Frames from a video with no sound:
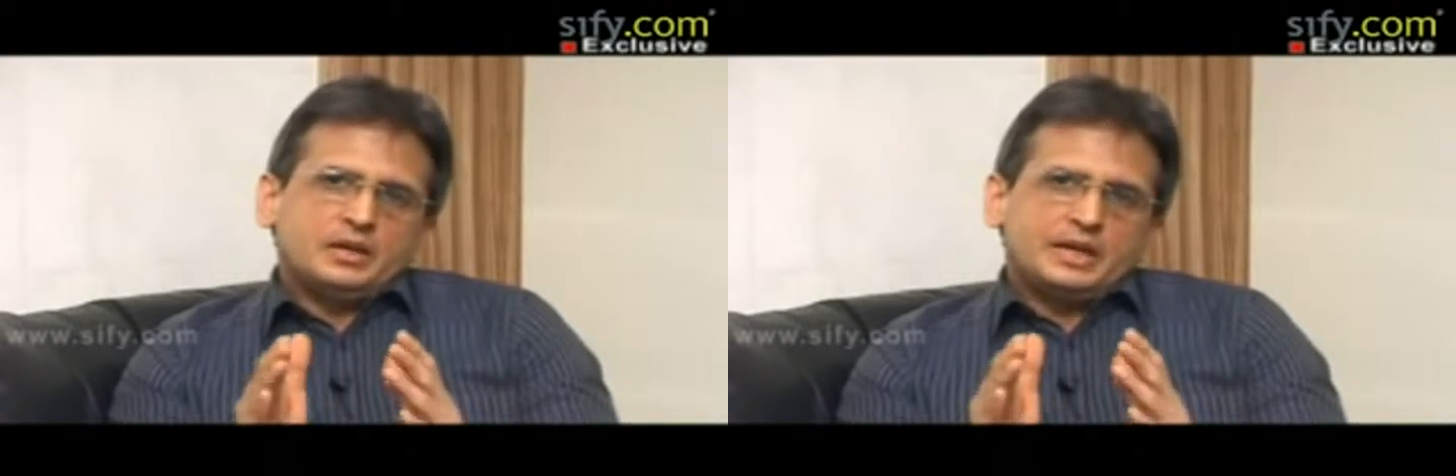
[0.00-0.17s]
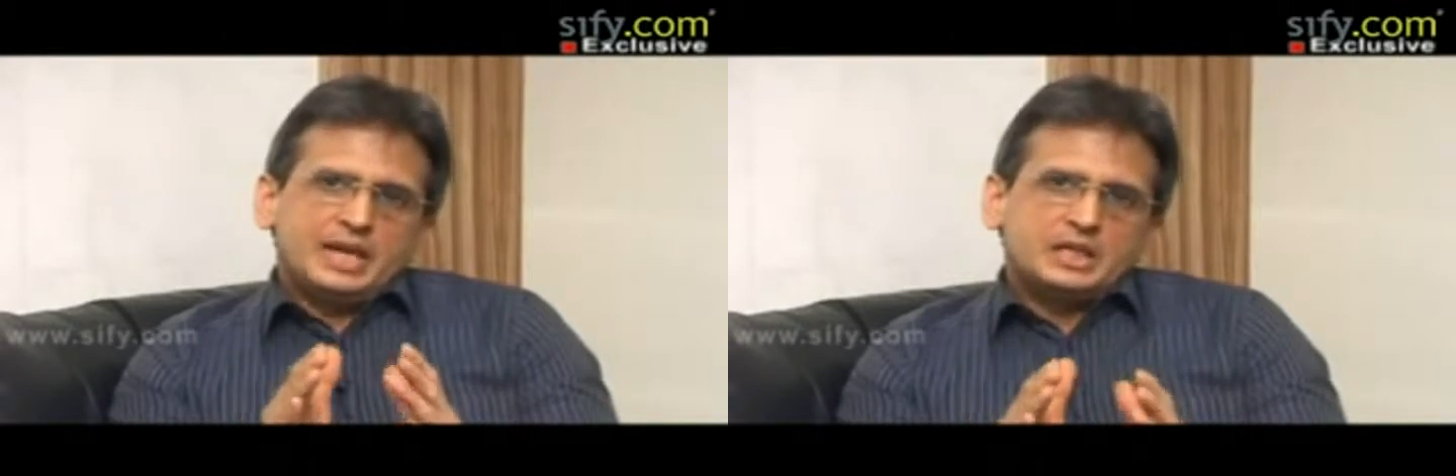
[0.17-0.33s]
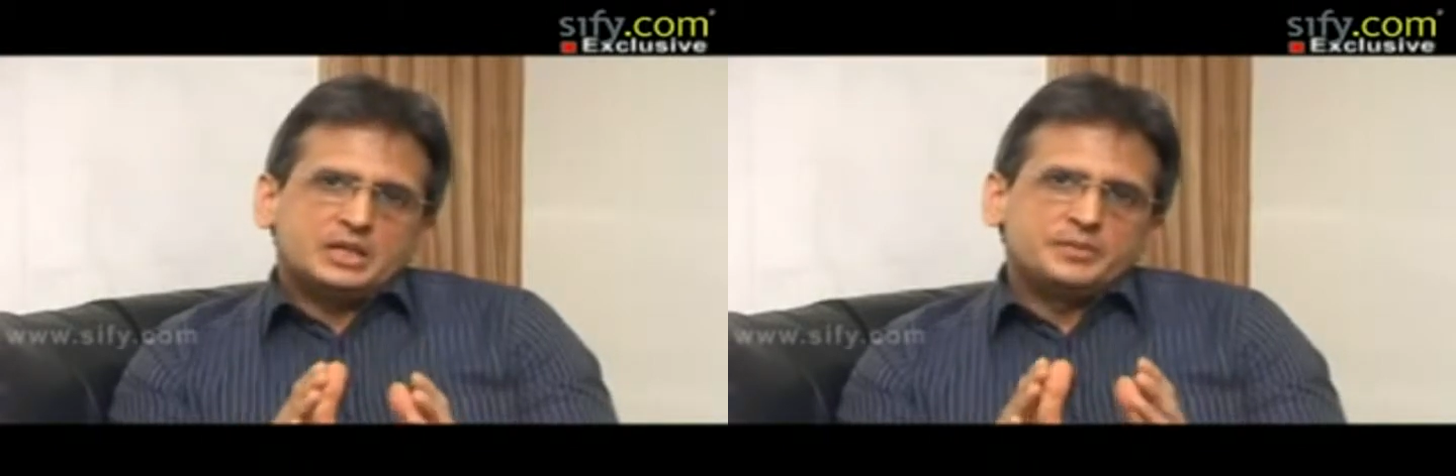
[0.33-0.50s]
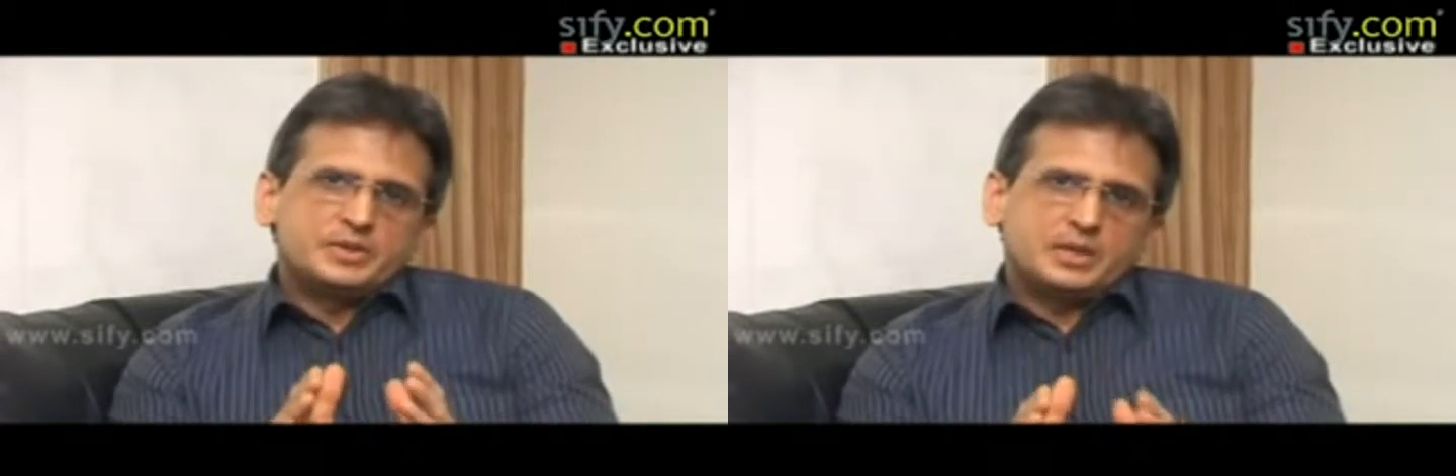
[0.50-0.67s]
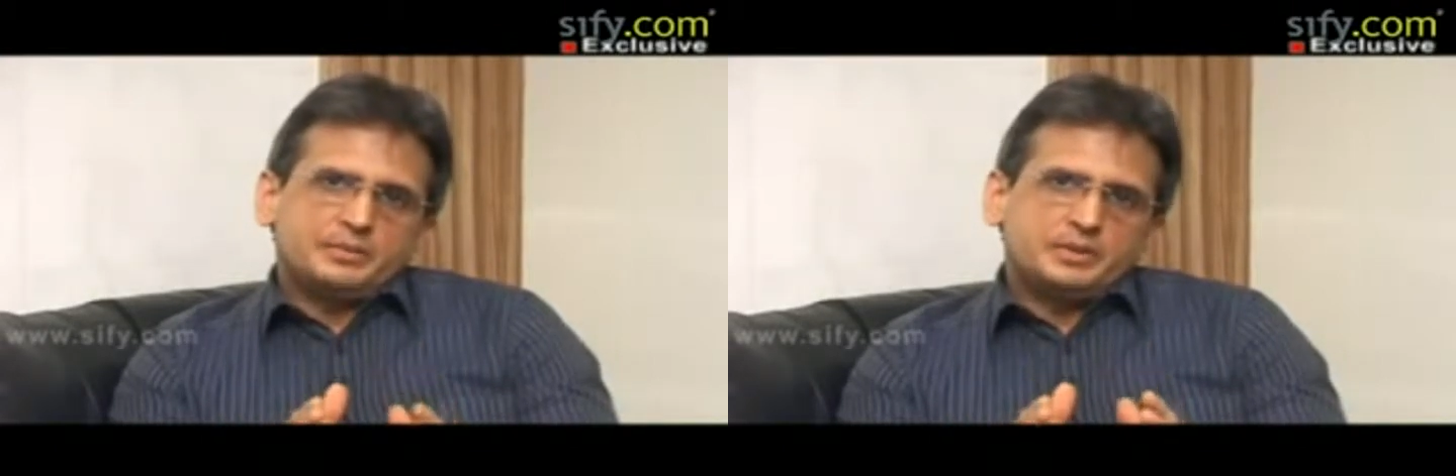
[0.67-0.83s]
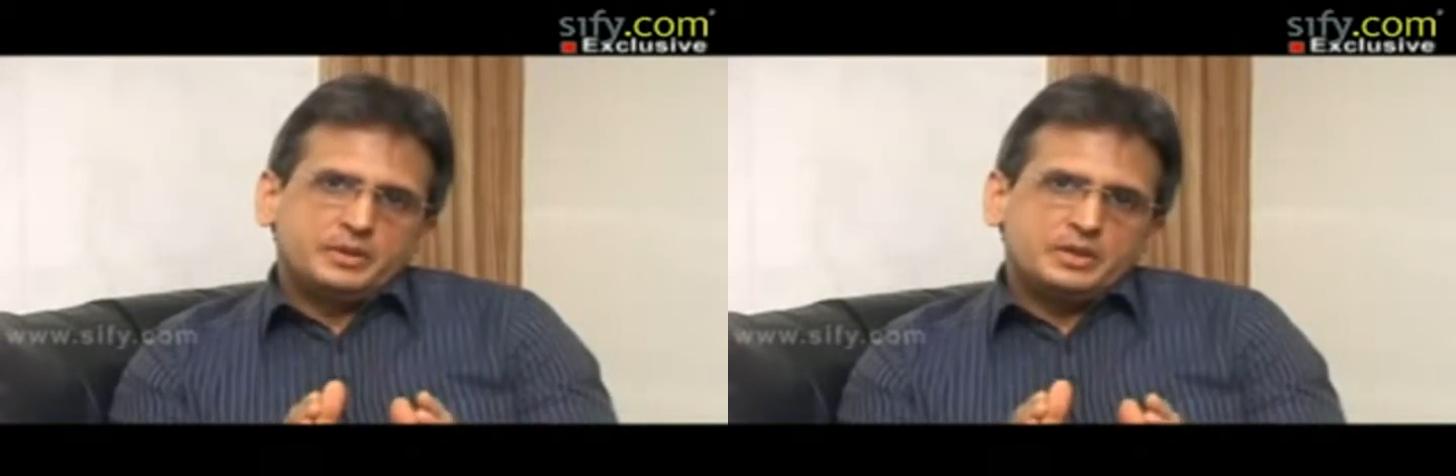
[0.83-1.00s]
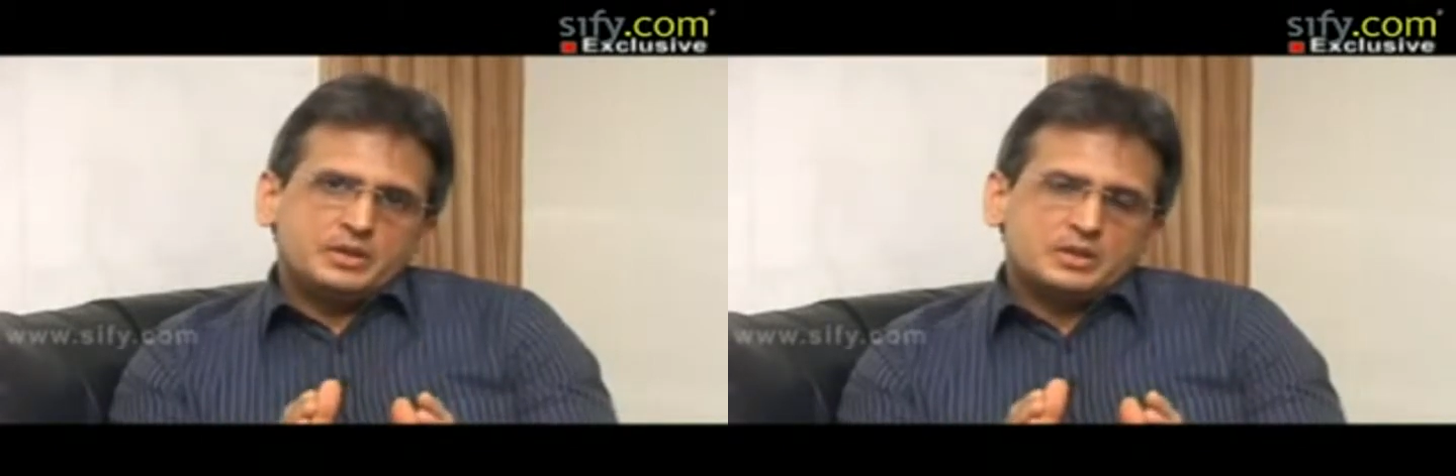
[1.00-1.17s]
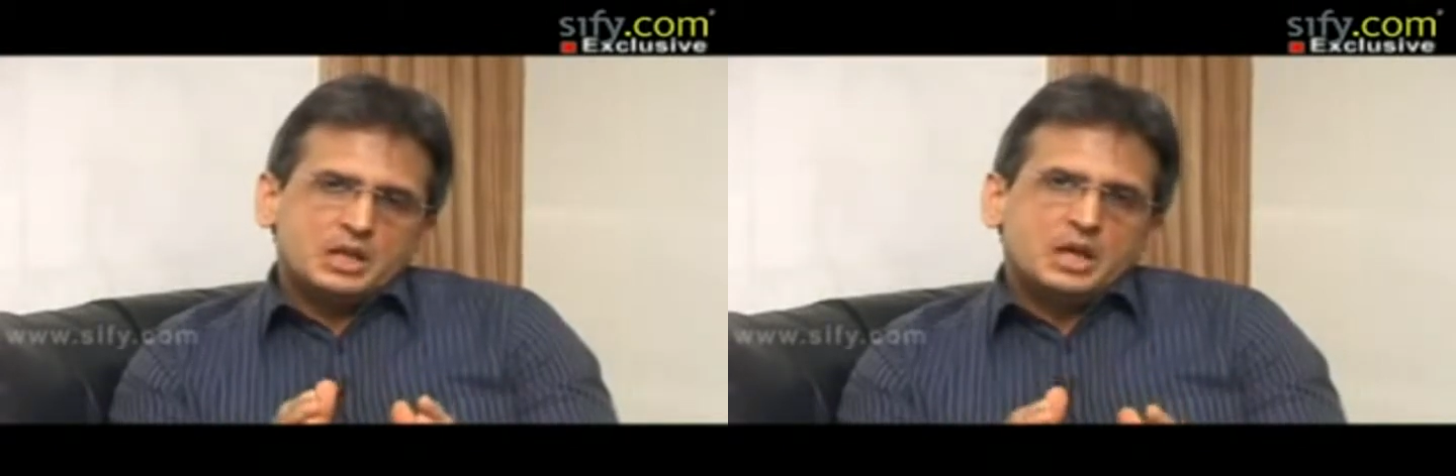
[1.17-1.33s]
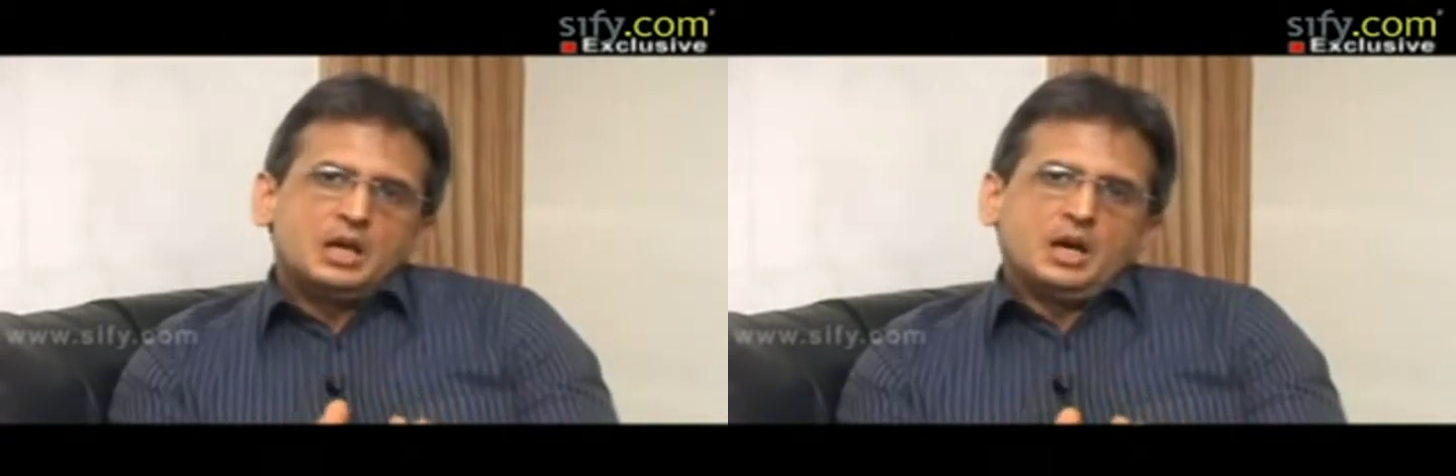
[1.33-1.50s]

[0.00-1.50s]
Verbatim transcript: calcium supplements